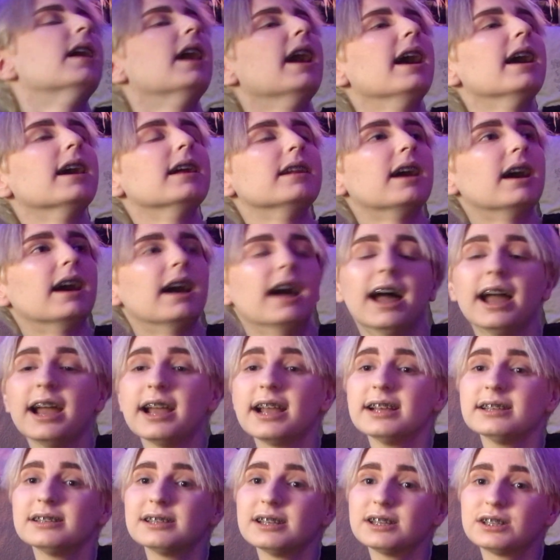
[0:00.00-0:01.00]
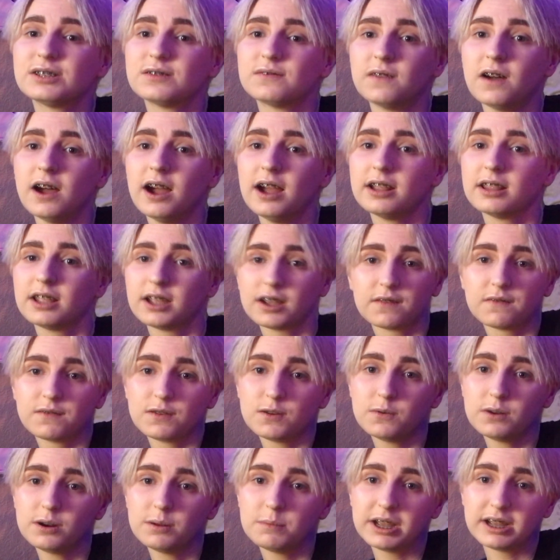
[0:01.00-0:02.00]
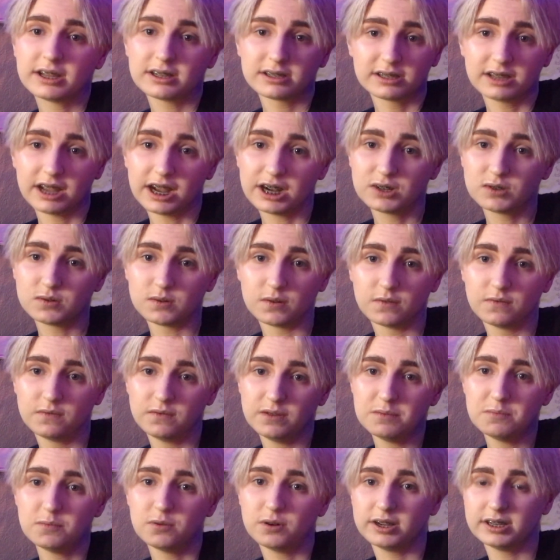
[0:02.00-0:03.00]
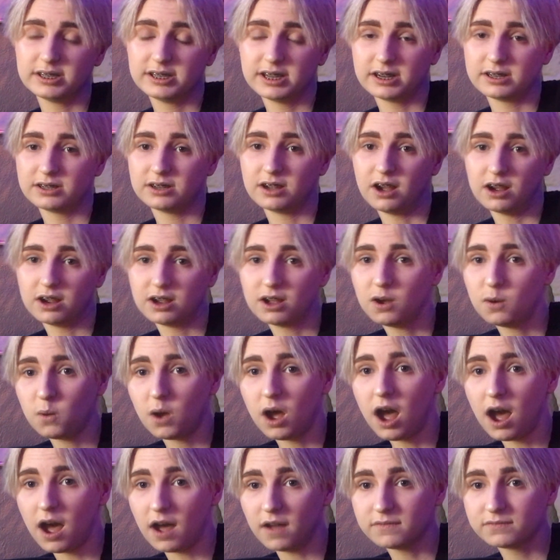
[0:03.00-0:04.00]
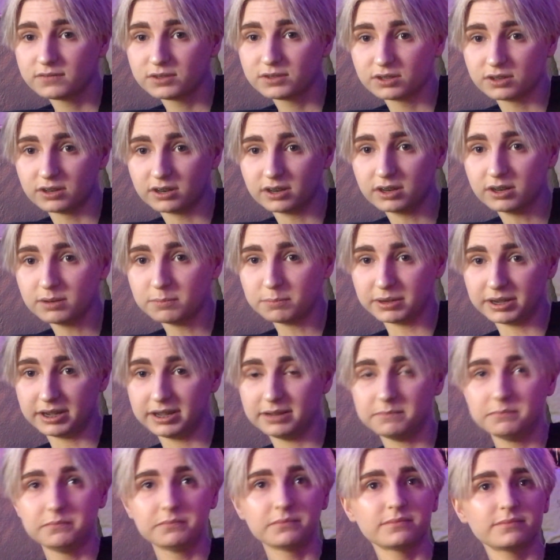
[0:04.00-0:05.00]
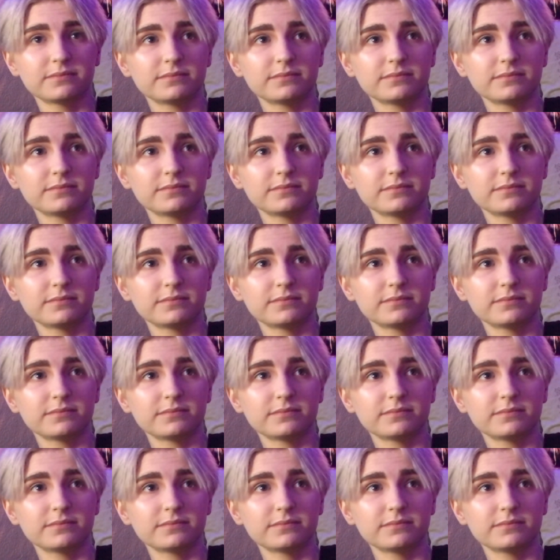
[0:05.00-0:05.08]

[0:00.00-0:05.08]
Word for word: And uh, I guess that's fine. Like, if you want to make a sexual femboy TikTok, go off, sir. But